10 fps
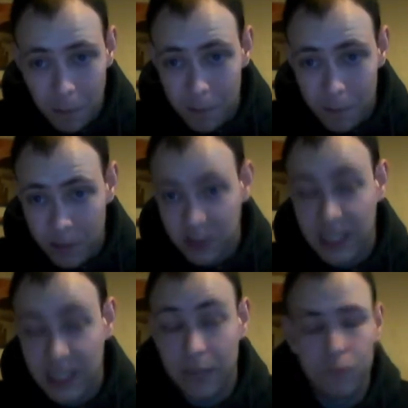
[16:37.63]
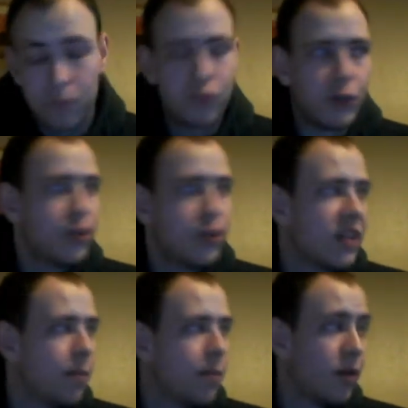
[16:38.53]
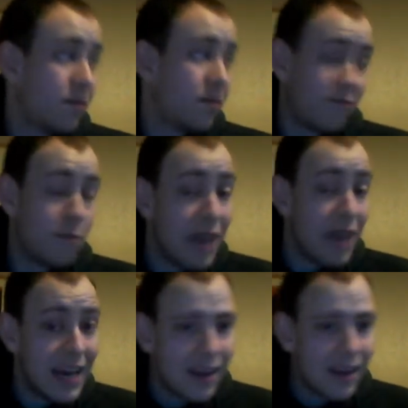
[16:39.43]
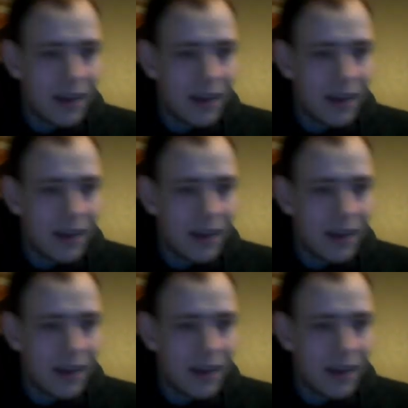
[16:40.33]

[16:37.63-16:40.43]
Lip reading: because he produced it. But for me,